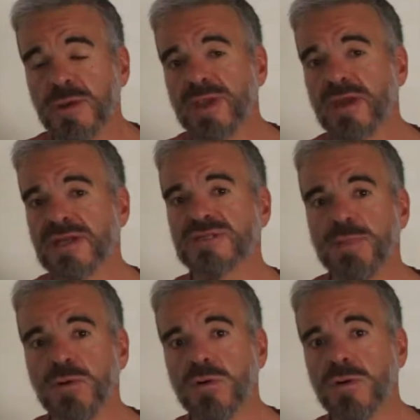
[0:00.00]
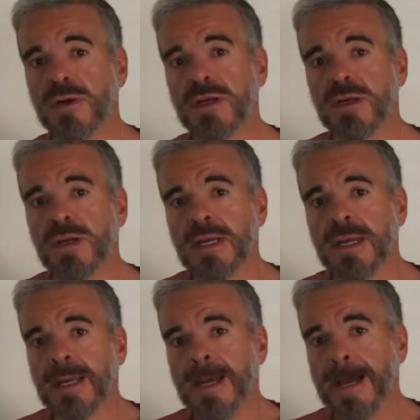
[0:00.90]
we're going to explore
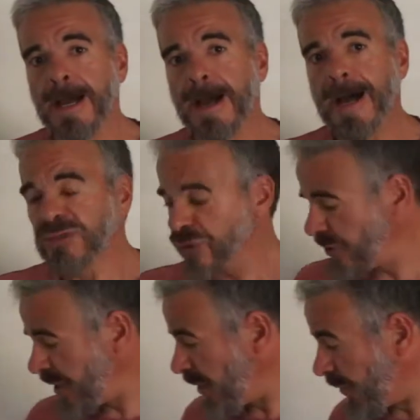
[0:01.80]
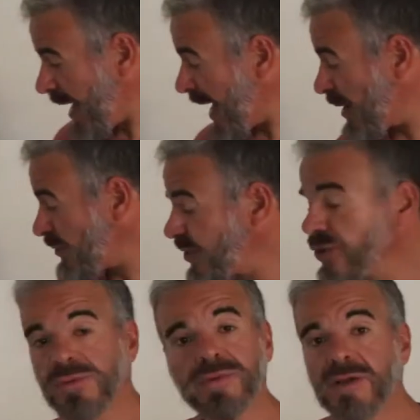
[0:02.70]
turning your house
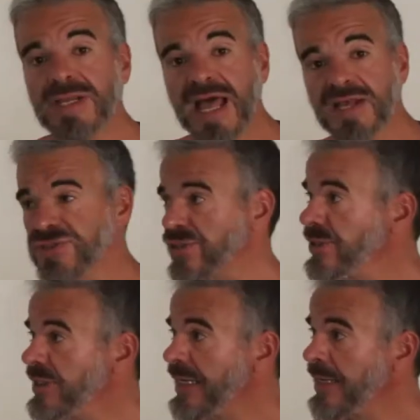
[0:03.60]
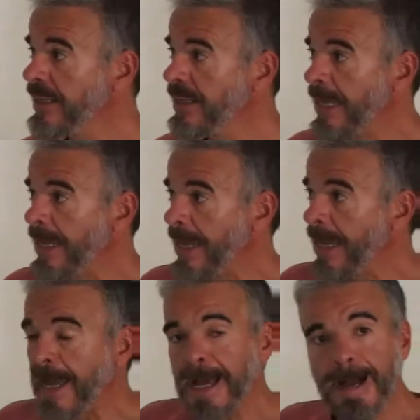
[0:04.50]
into a real asset.
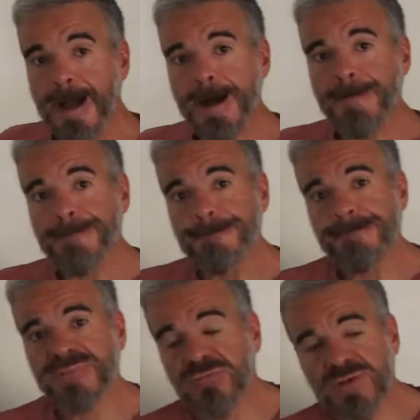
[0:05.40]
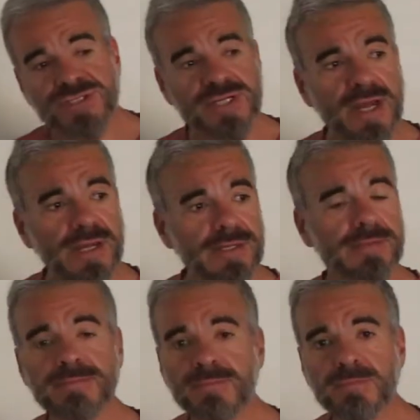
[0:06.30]
The reason
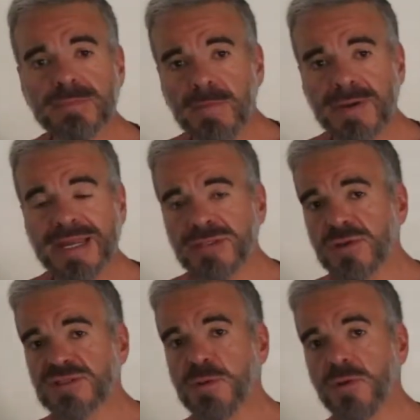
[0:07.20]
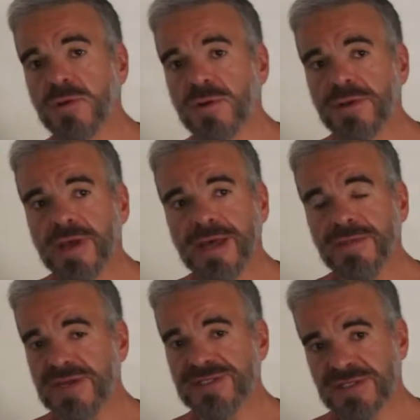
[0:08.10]
I would like to explore
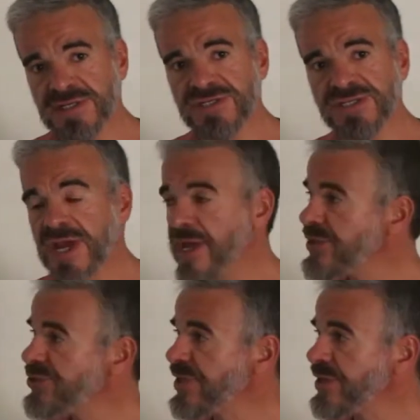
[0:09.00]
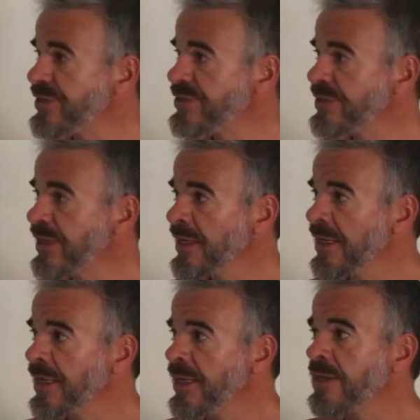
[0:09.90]
this at this stage is
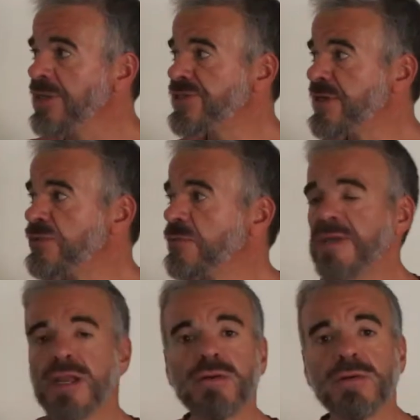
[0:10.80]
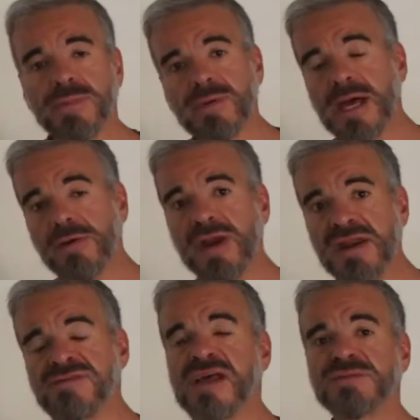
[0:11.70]
there seem to be a lot of
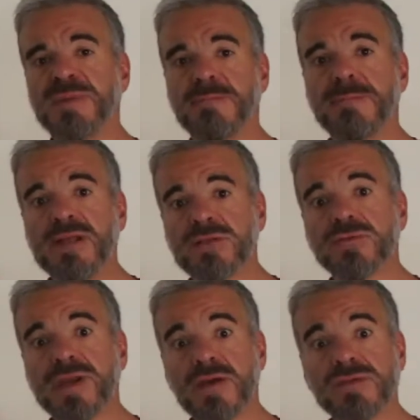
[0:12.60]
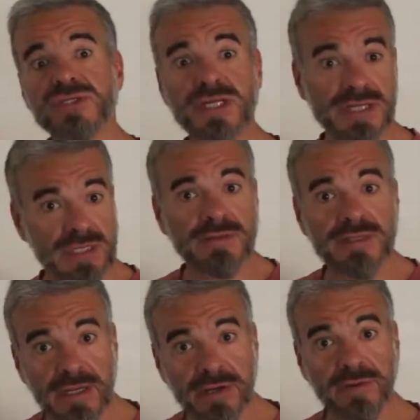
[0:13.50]
granny flats being built around Sydney,
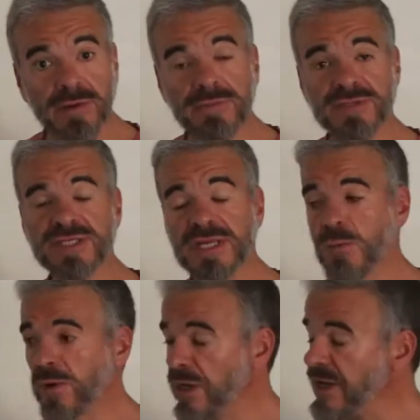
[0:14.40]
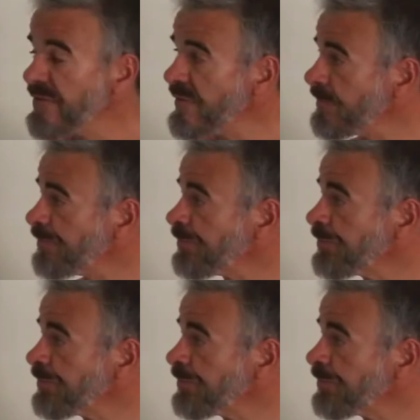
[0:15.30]
the area, the city where I live.